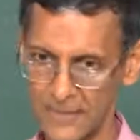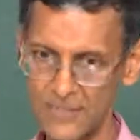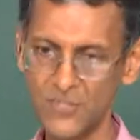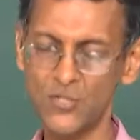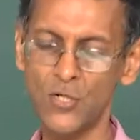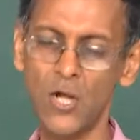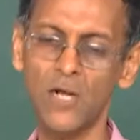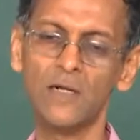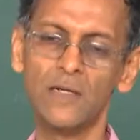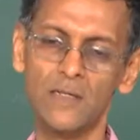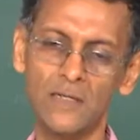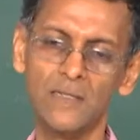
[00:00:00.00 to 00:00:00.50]

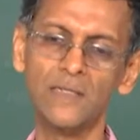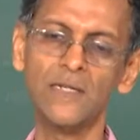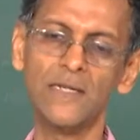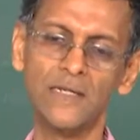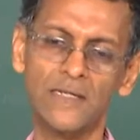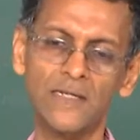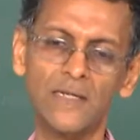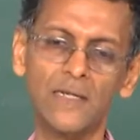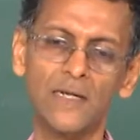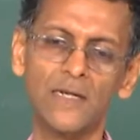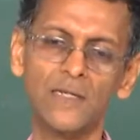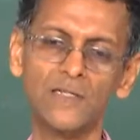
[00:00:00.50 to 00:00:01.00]
the
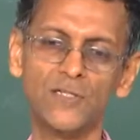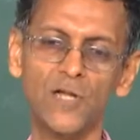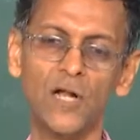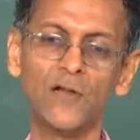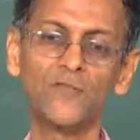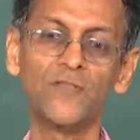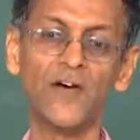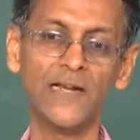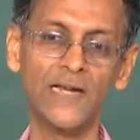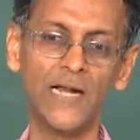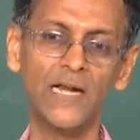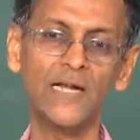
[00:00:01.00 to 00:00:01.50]
integral is not
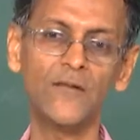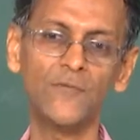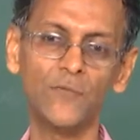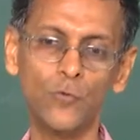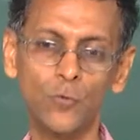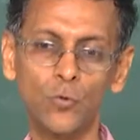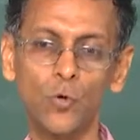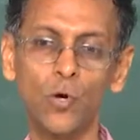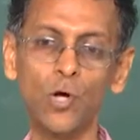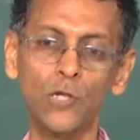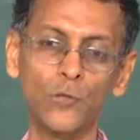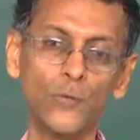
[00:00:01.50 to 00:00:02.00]
finite if
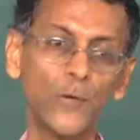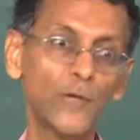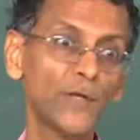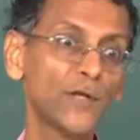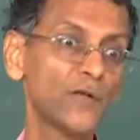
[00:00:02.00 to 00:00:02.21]
you go all the way